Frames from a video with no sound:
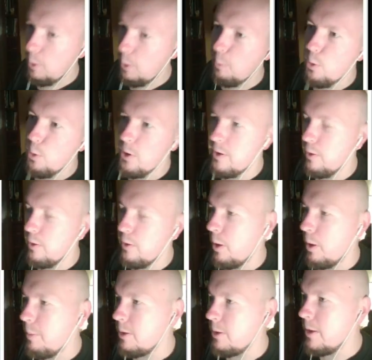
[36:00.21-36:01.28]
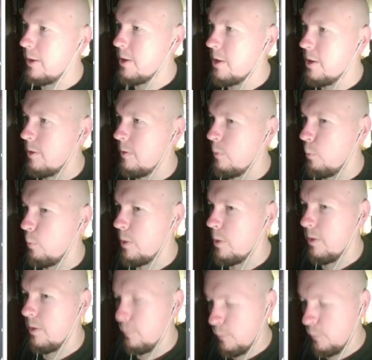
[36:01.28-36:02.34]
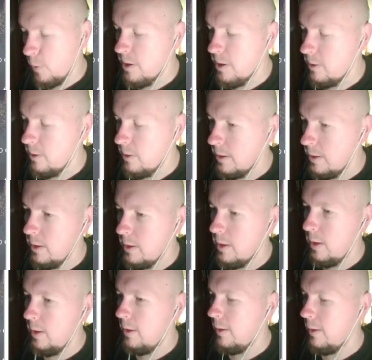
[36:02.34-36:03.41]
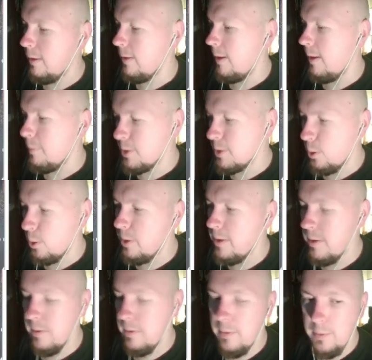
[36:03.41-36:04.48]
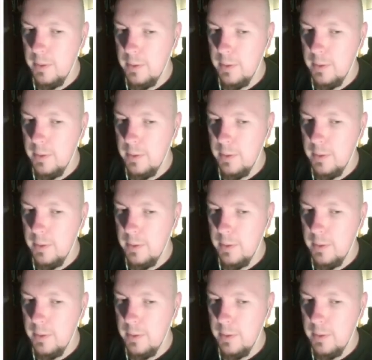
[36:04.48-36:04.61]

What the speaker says: of the population which, unfortunately, I'm sorry that